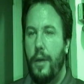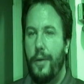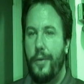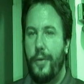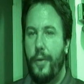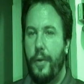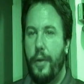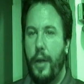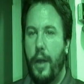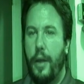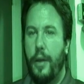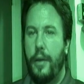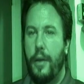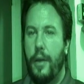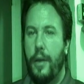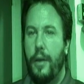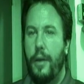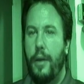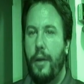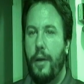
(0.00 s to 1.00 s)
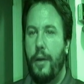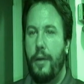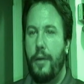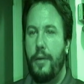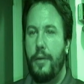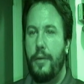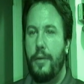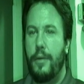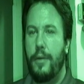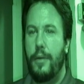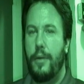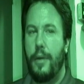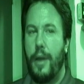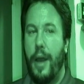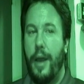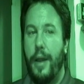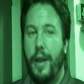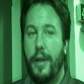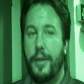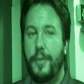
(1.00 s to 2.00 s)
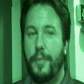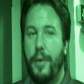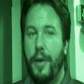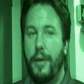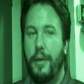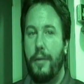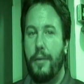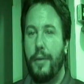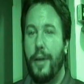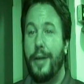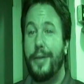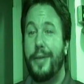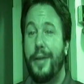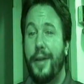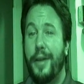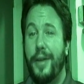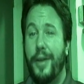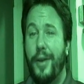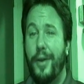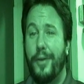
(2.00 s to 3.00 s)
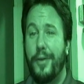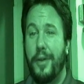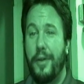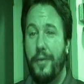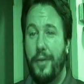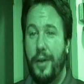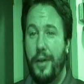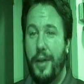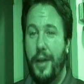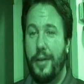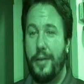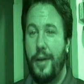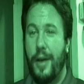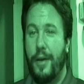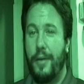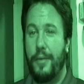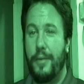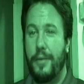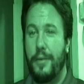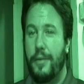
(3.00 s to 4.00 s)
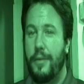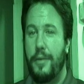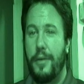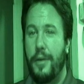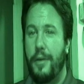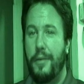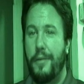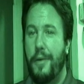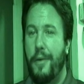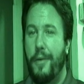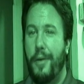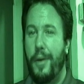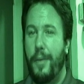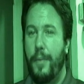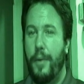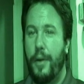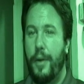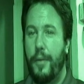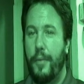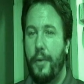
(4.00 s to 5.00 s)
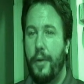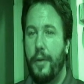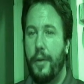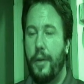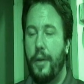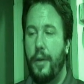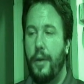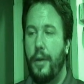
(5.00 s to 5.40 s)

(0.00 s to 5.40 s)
I was only 19, you know. I spent less than a year living in that town. Didn't know anybody really.